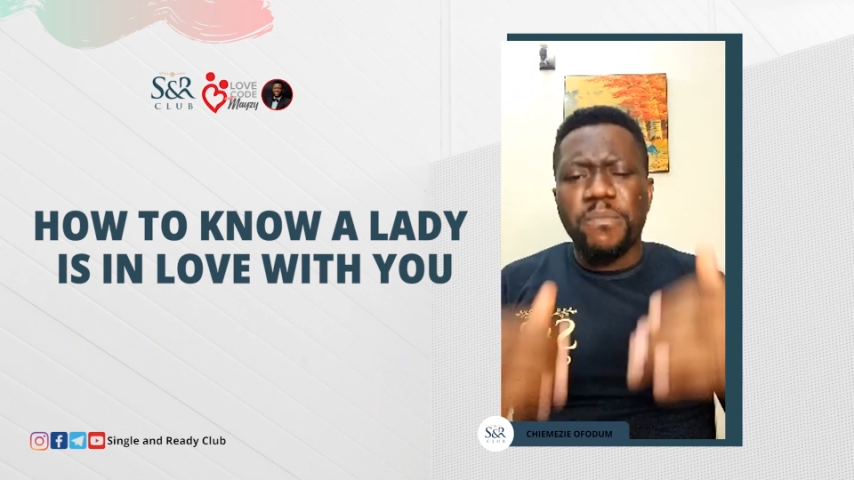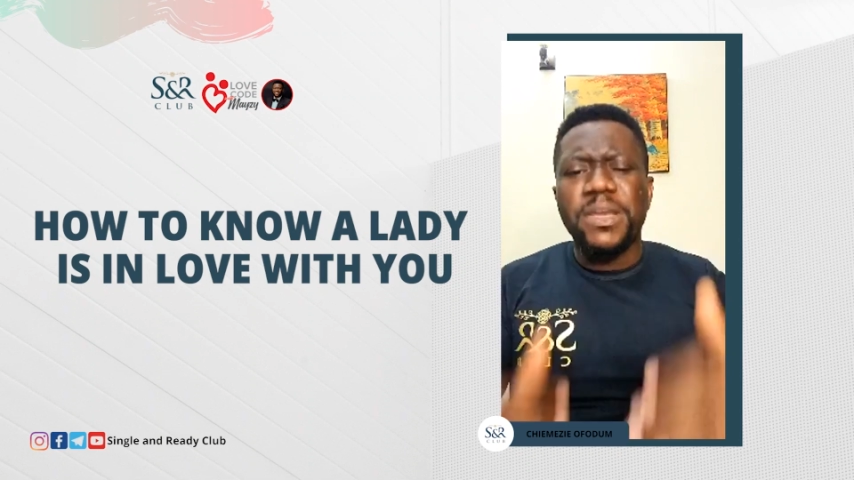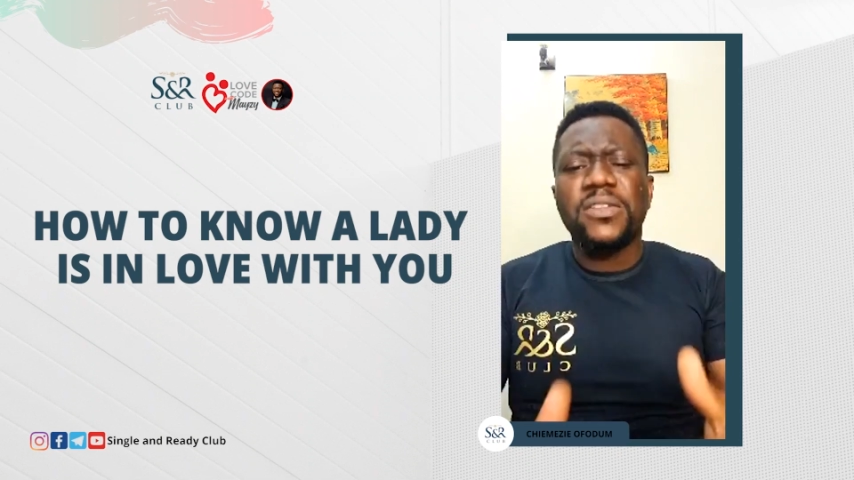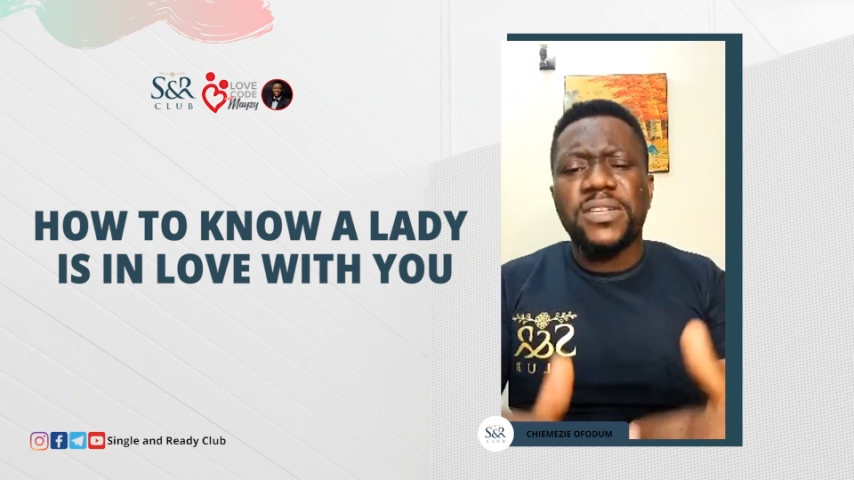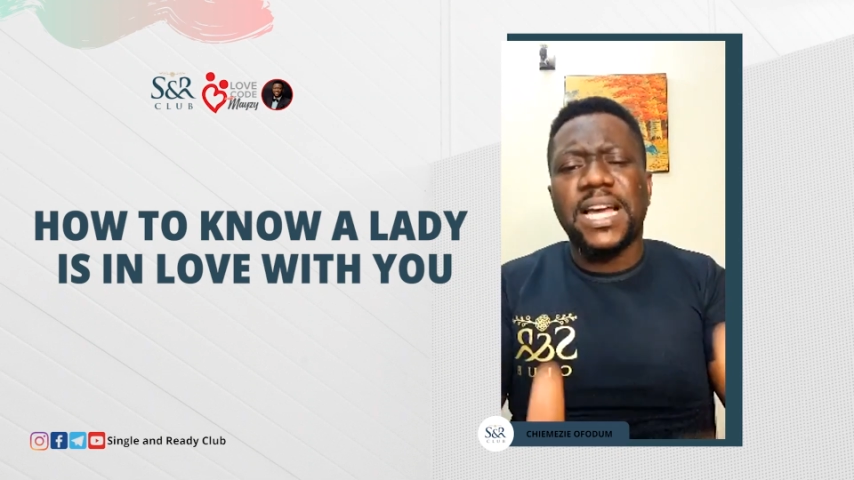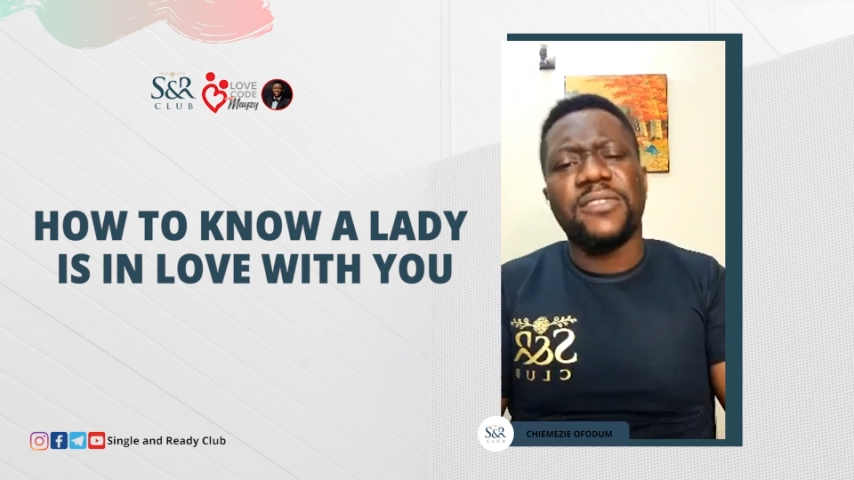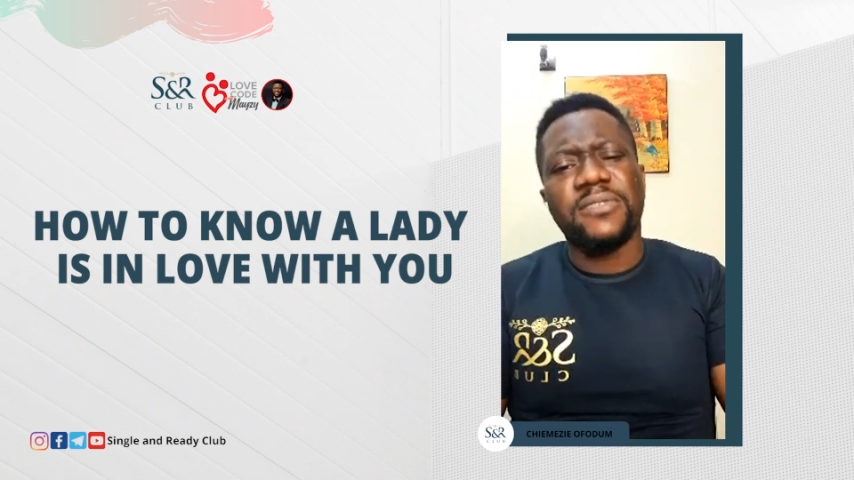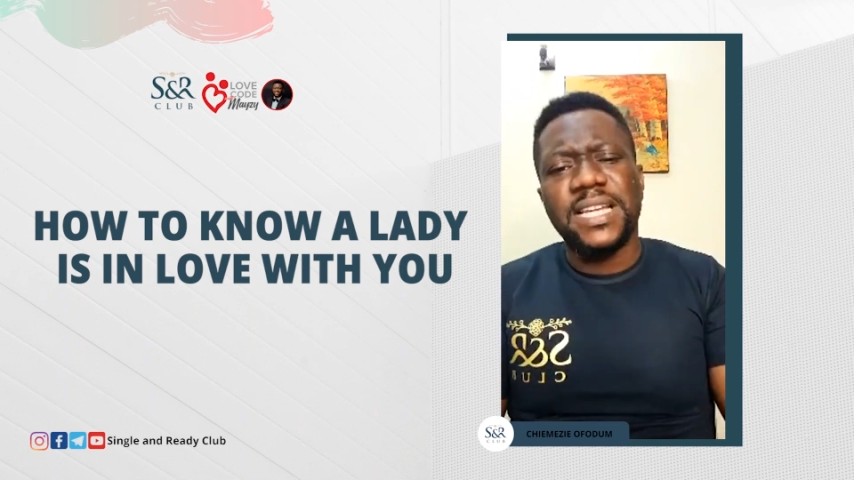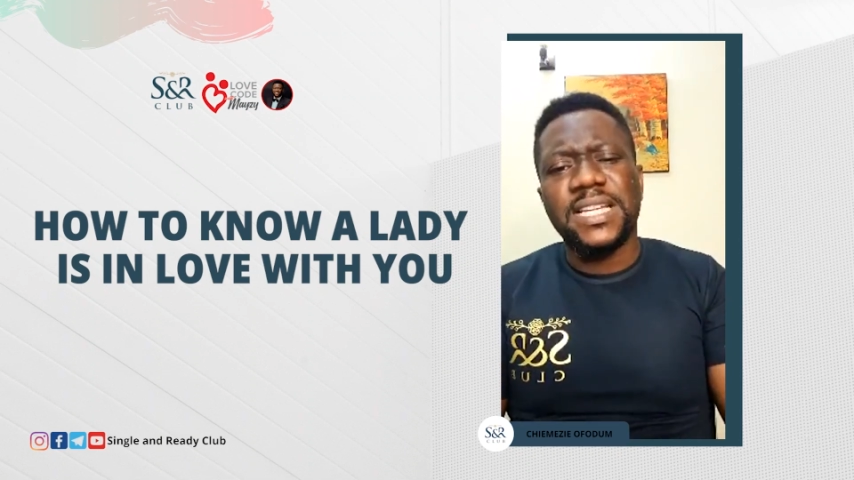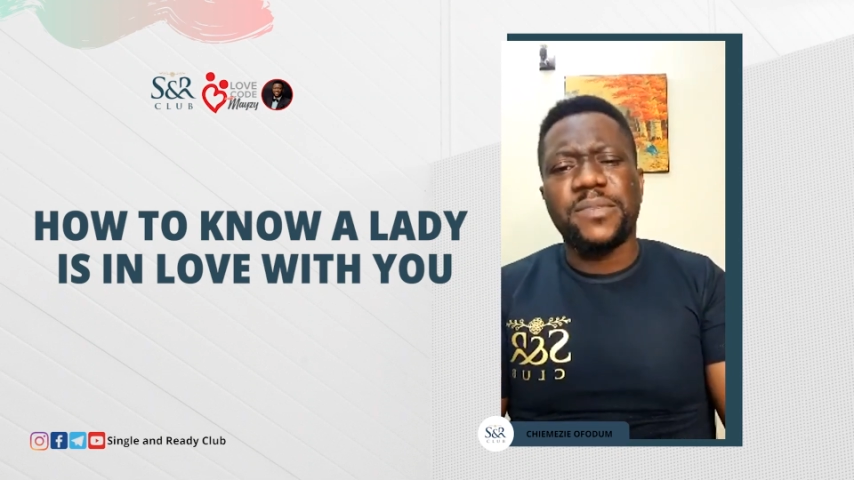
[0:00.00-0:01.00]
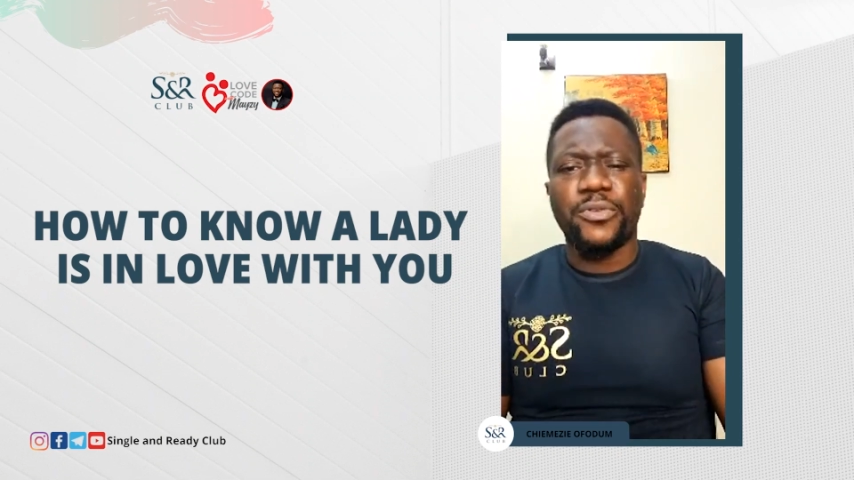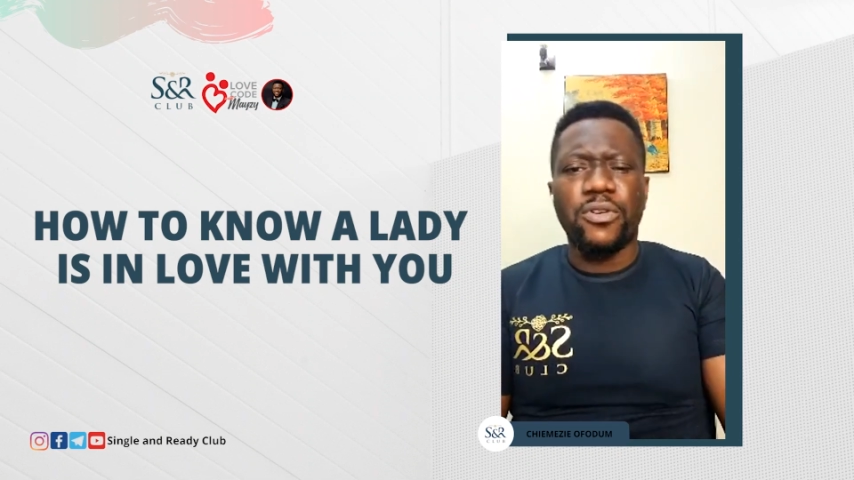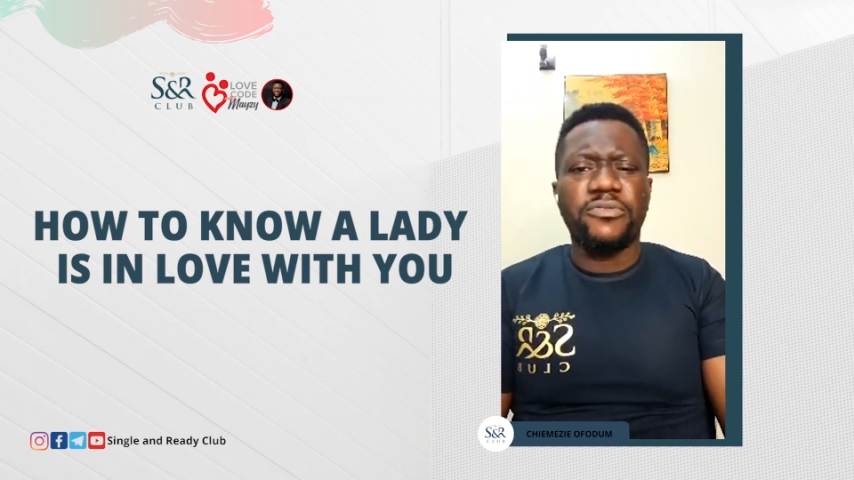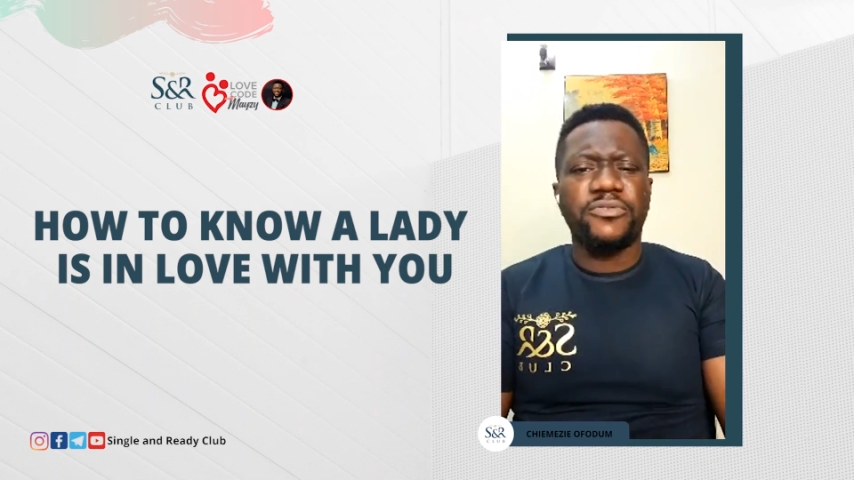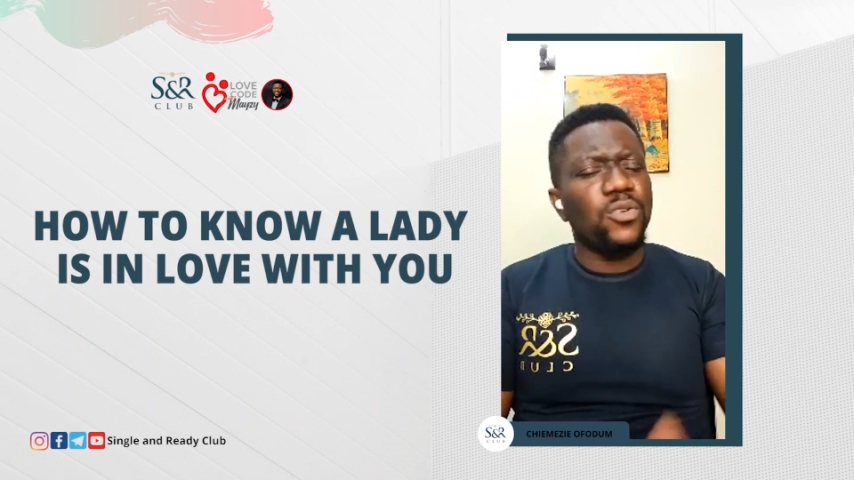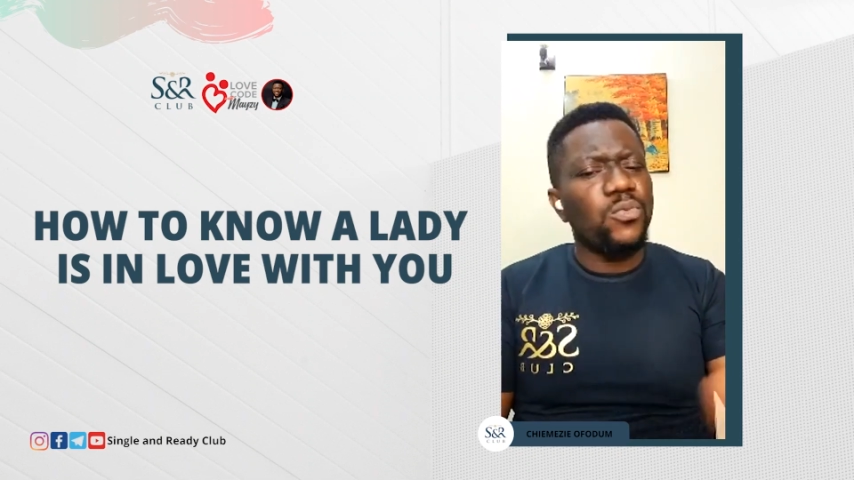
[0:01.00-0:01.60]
meet those kind of ladies, bro,